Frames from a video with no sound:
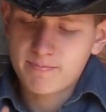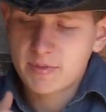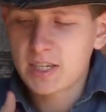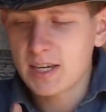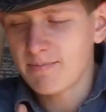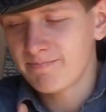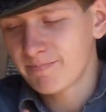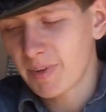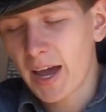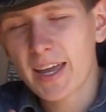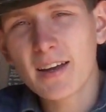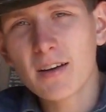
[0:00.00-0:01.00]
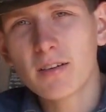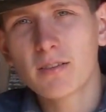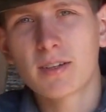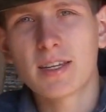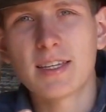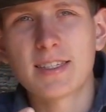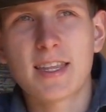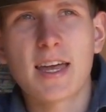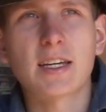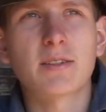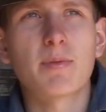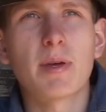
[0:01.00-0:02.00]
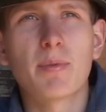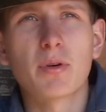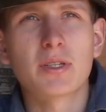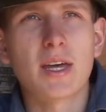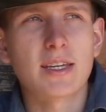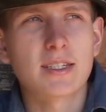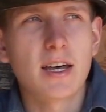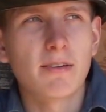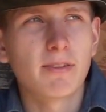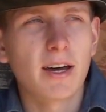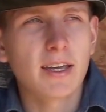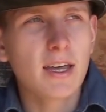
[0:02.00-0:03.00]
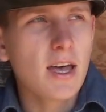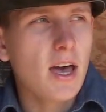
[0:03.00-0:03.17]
See, I hear these things, people say stuff like,